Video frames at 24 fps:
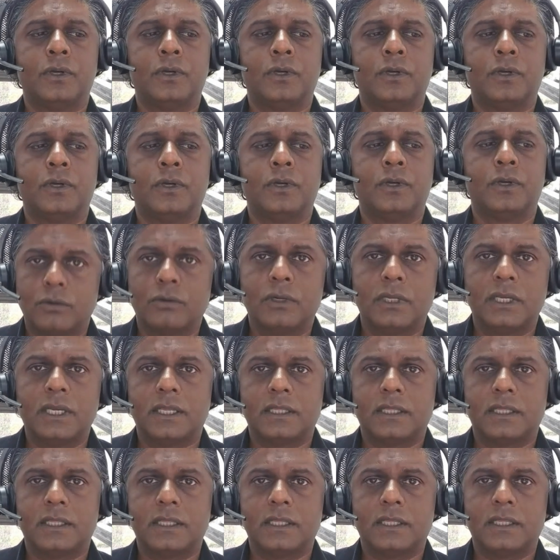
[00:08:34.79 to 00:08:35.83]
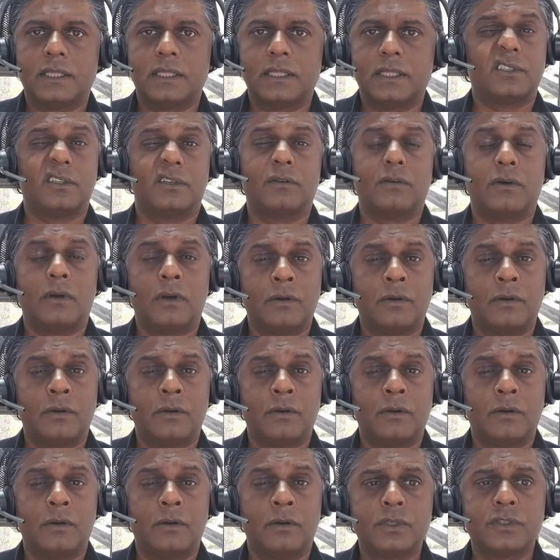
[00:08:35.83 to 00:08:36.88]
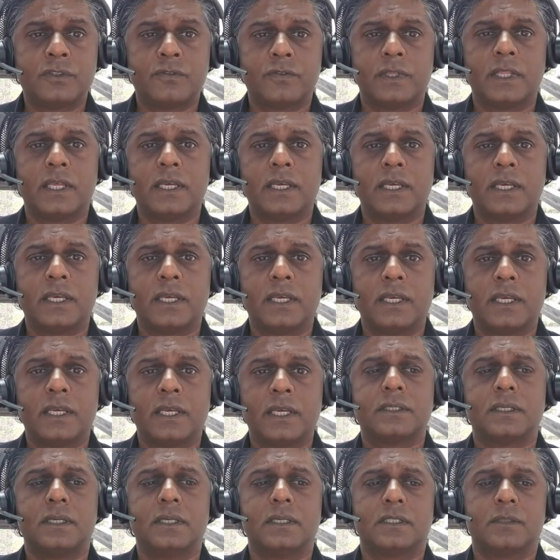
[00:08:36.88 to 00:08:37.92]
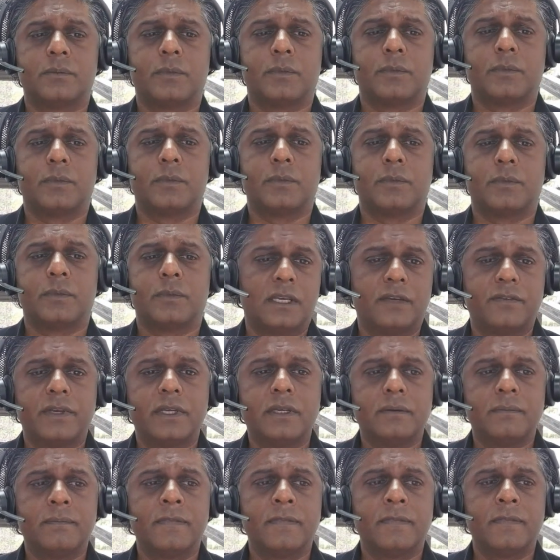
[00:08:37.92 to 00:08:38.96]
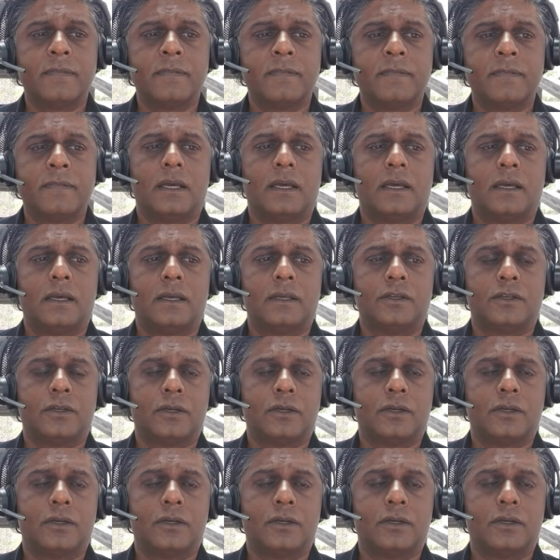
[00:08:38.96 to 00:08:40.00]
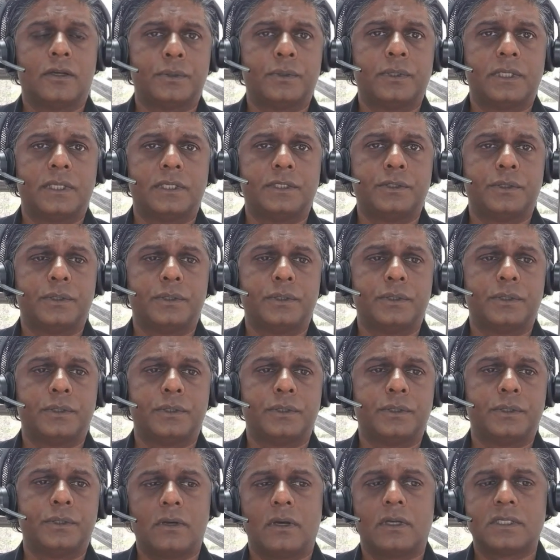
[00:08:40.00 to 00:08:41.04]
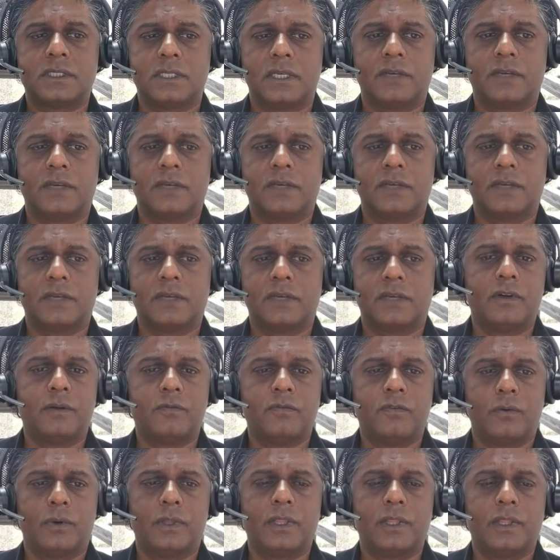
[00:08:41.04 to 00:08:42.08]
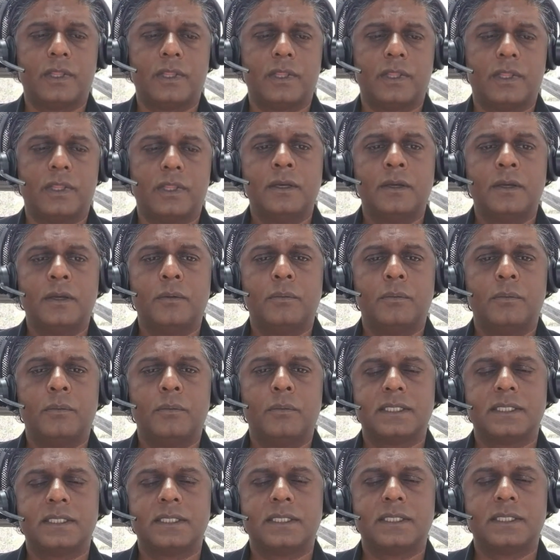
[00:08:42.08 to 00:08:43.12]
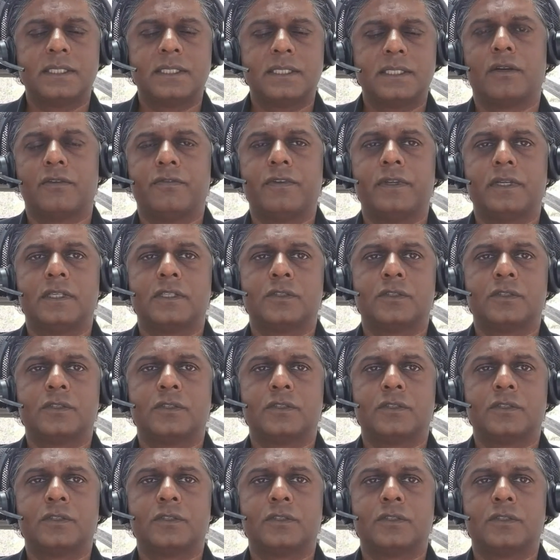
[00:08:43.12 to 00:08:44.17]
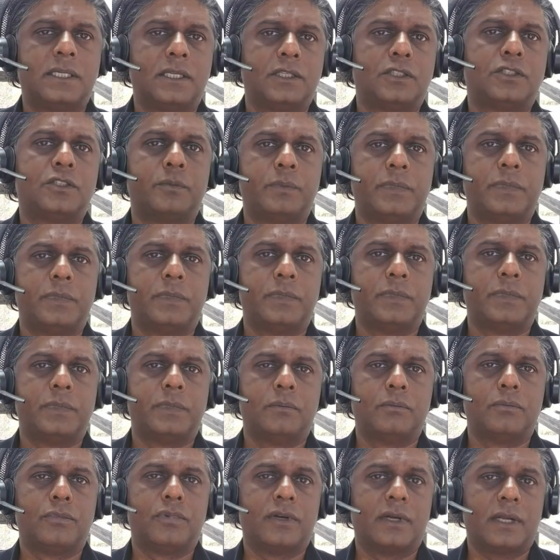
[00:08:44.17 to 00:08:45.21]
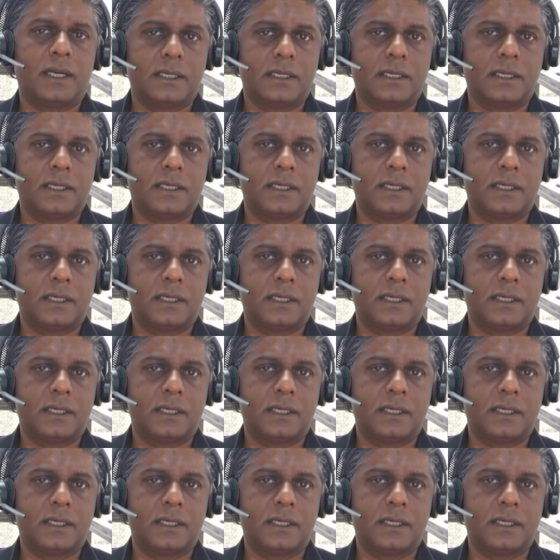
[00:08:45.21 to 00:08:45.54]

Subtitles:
not only, I think first and foremost for the SMBs is about cost saving. You've got to be sure that you address the cost saving envelope for them. But the second part of it is, while they intend to be productive,